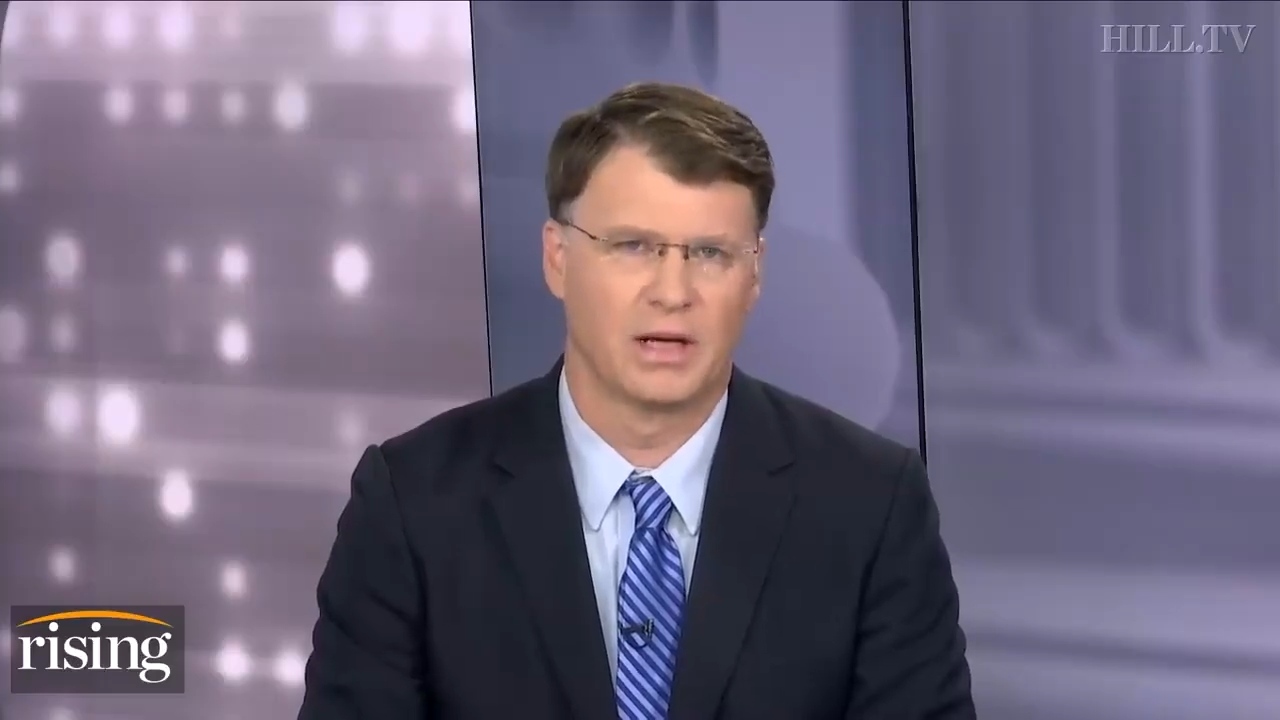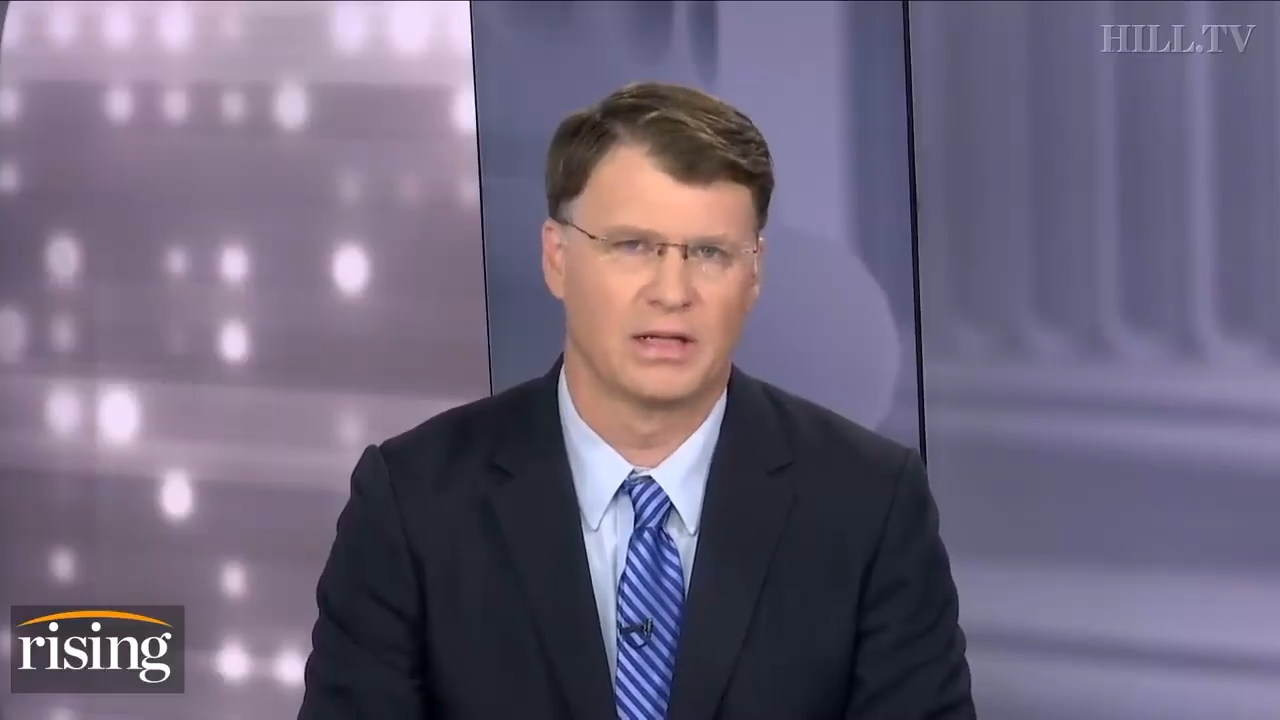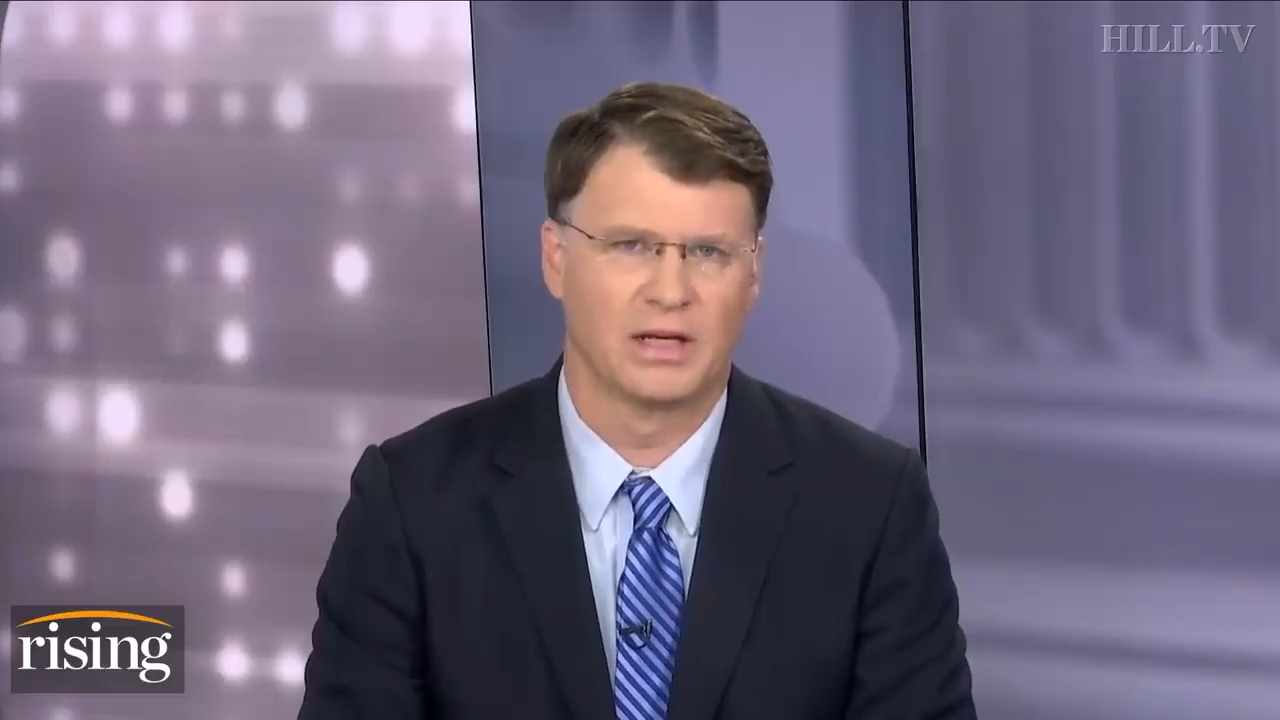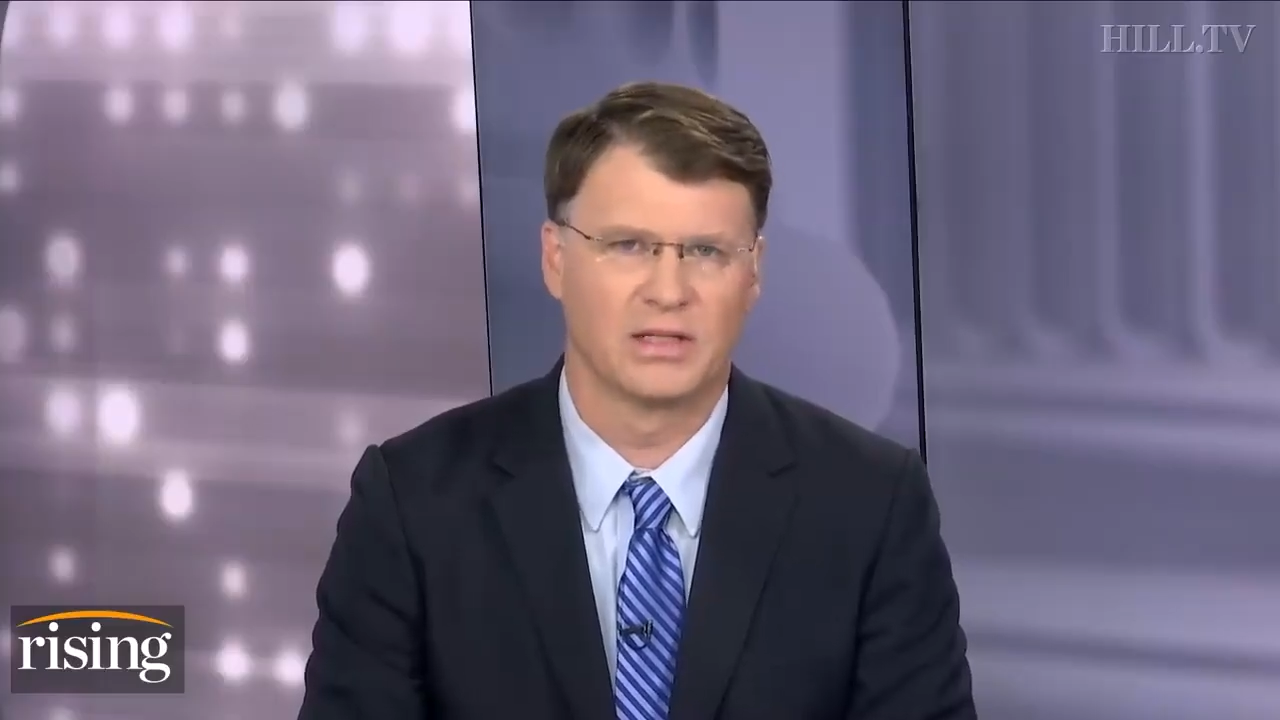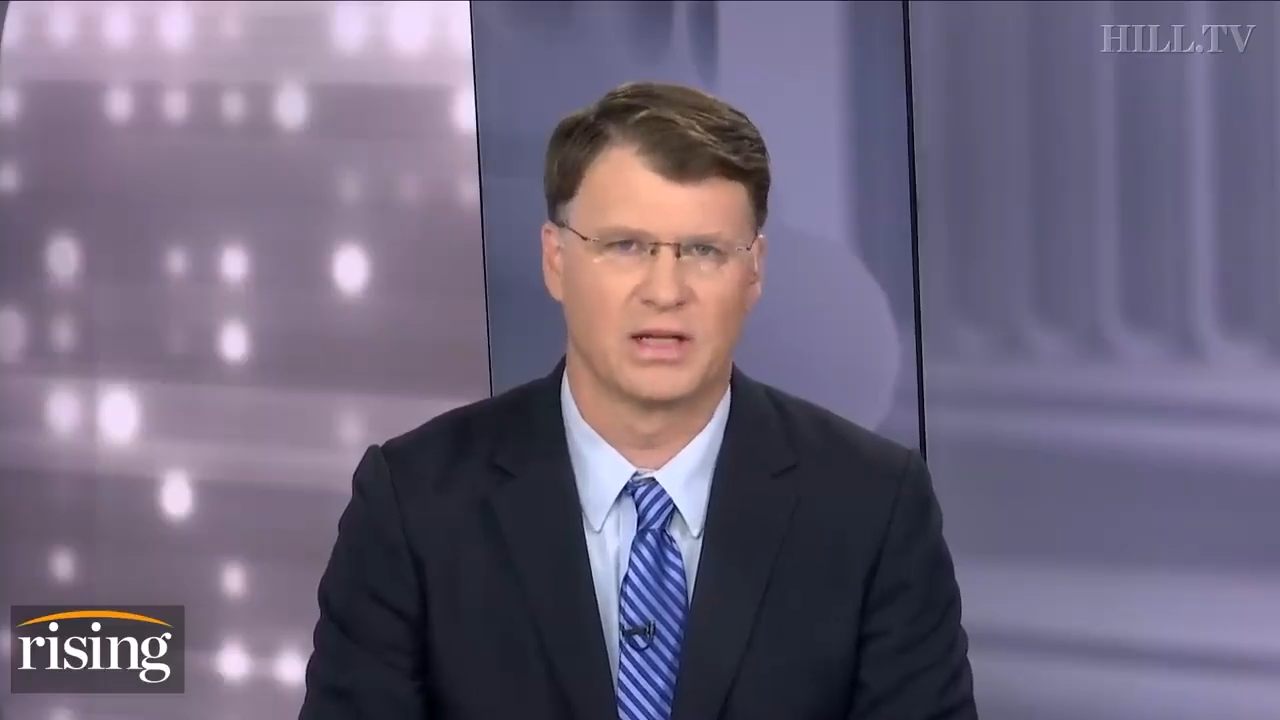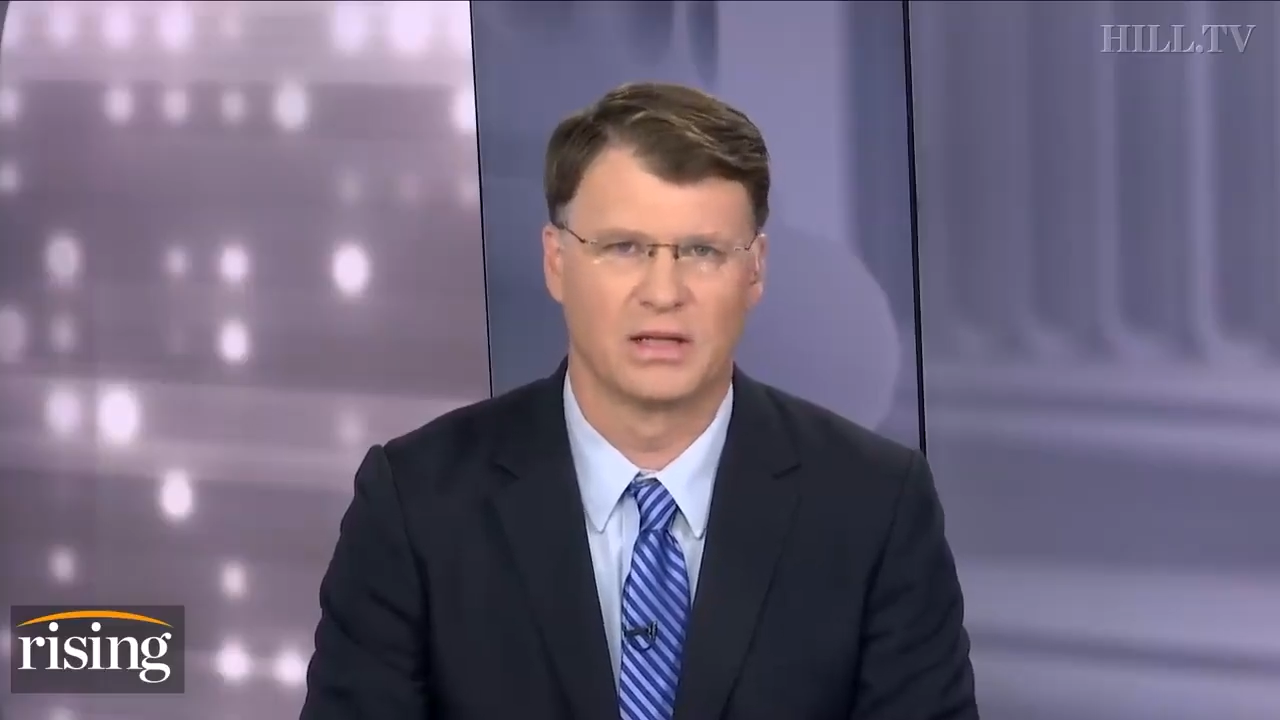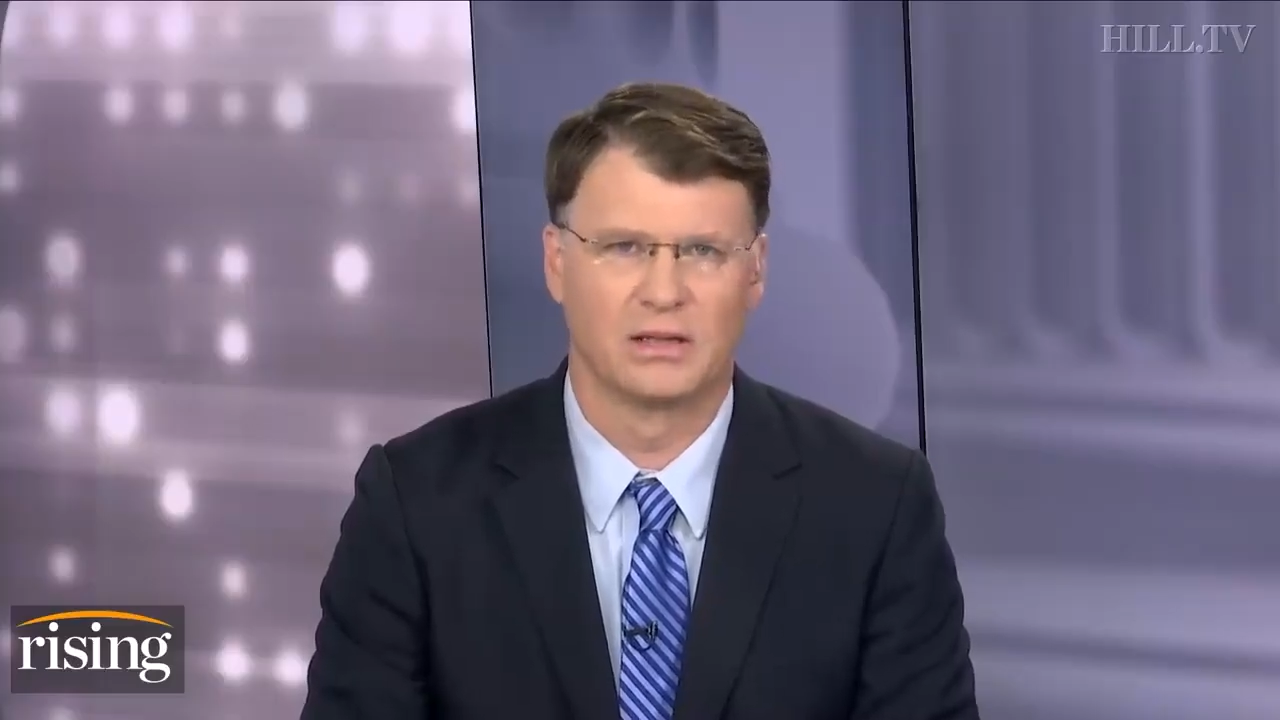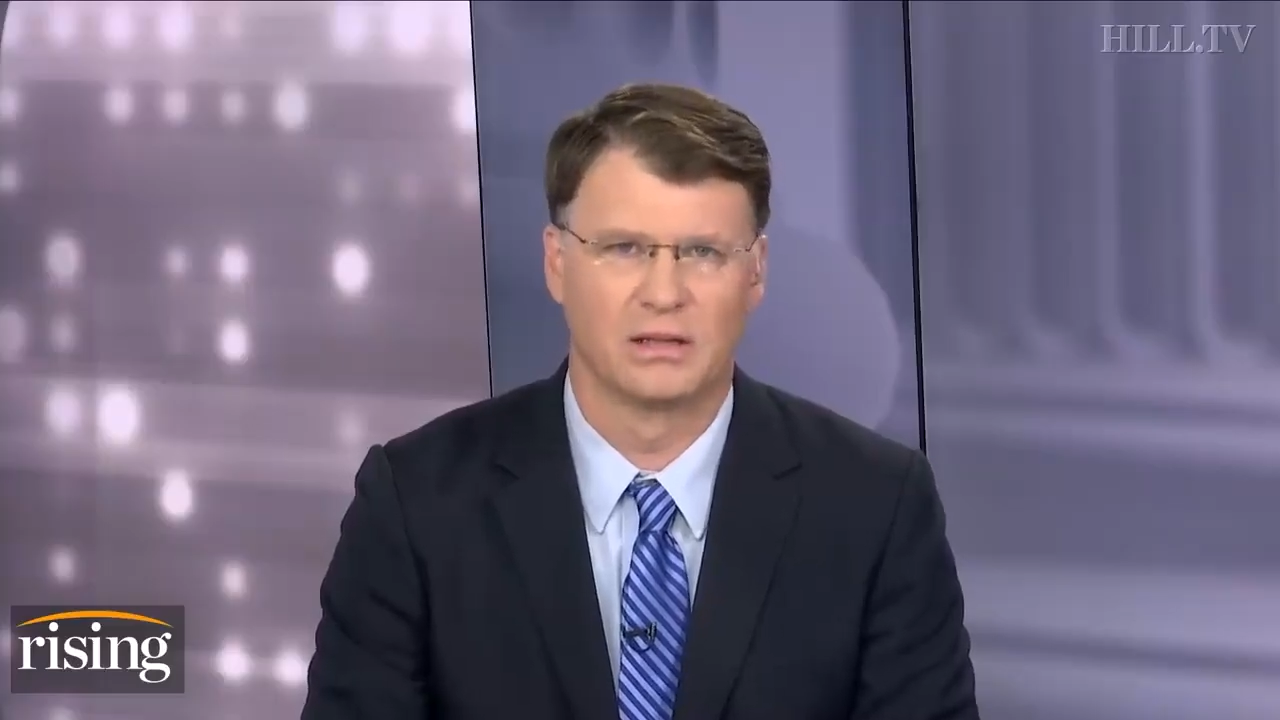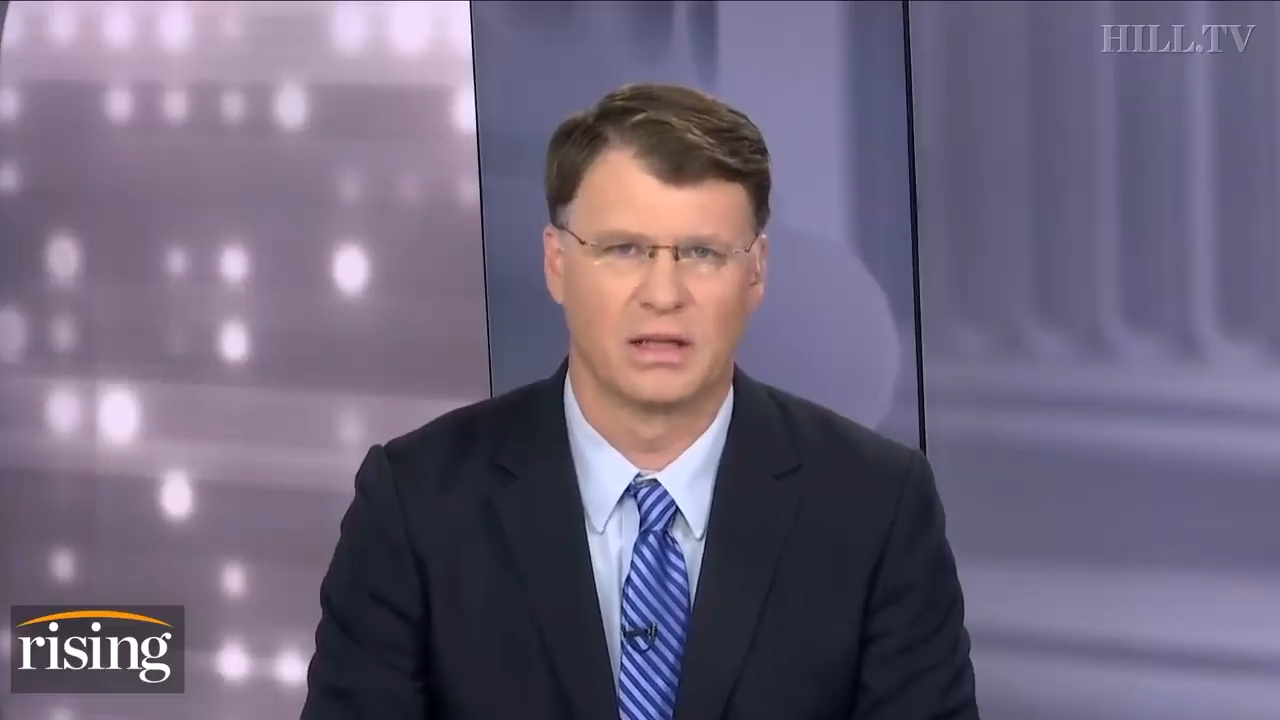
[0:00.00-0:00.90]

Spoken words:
mandates than